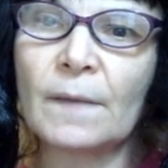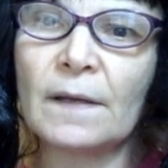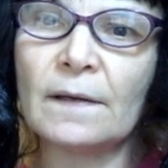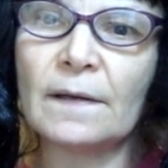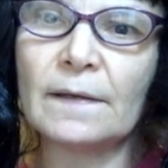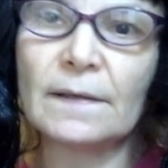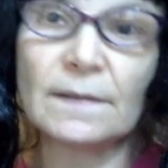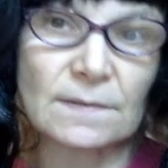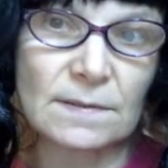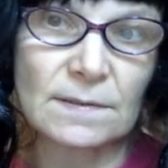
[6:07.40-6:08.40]
My knight
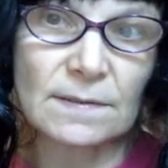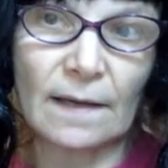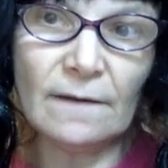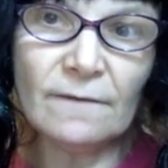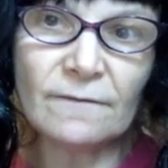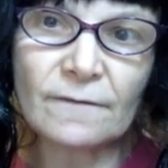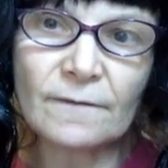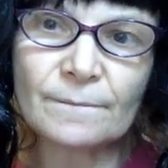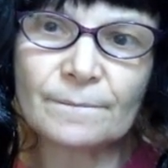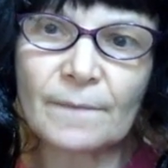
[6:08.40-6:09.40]
is
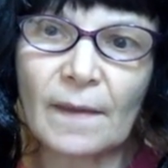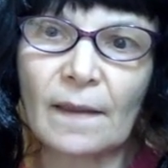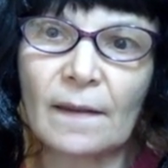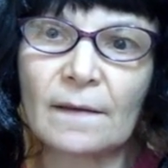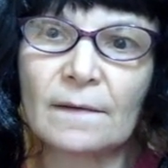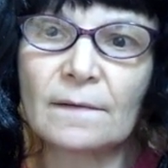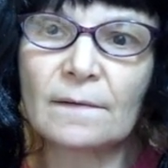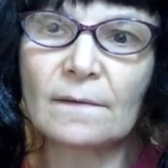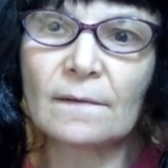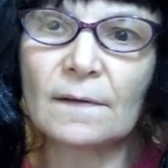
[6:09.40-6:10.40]
safe,
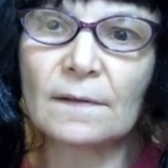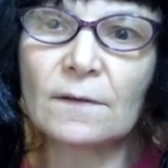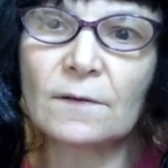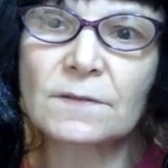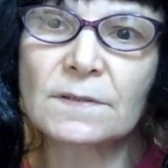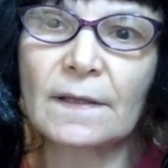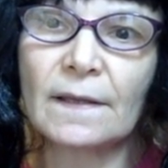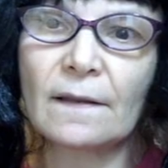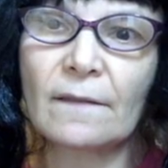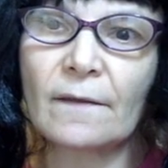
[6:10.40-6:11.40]
and it looks
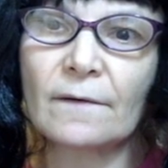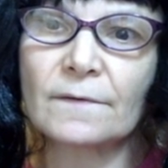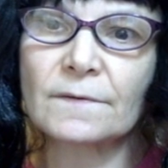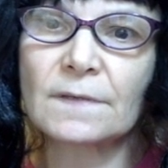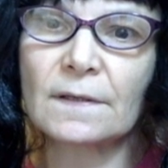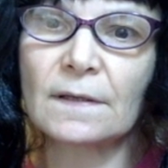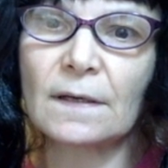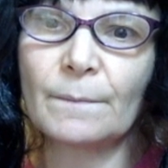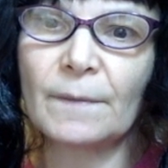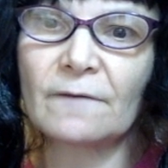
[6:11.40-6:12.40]
like there's a
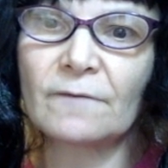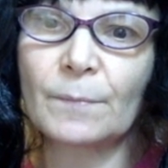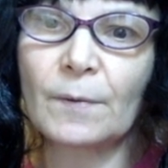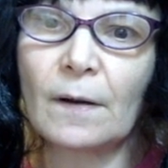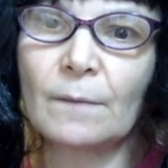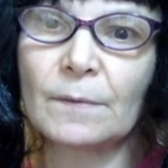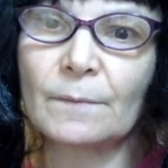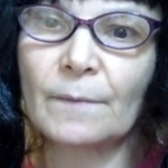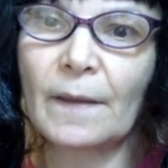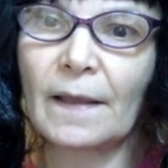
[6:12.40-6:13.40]
little bit of a
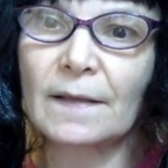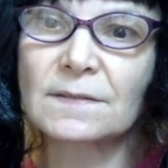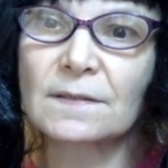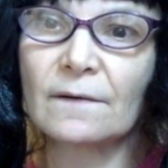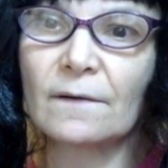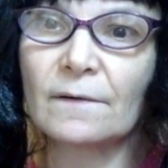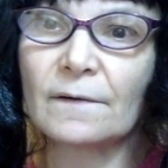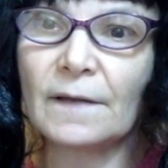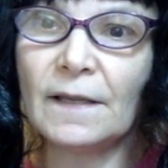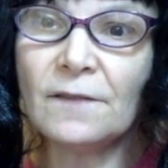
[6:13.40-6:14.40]
problem castling
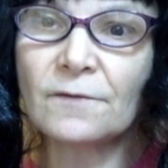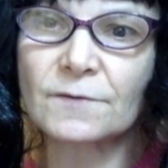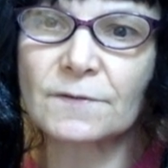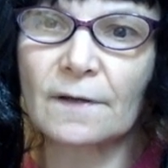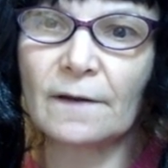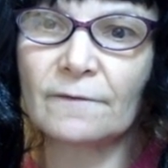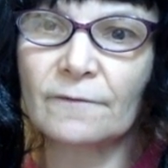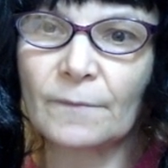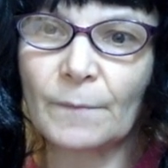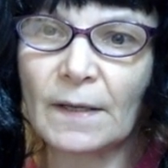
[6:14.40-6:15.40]
on either
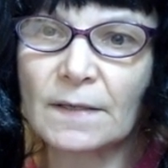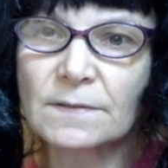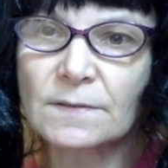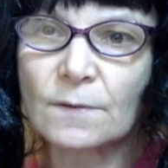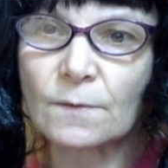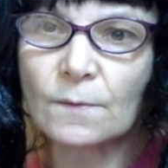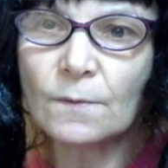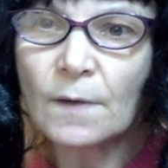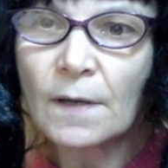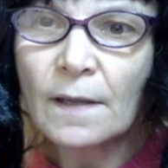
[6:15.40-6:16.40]
side for me,
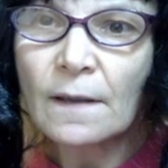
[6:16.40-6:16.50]
so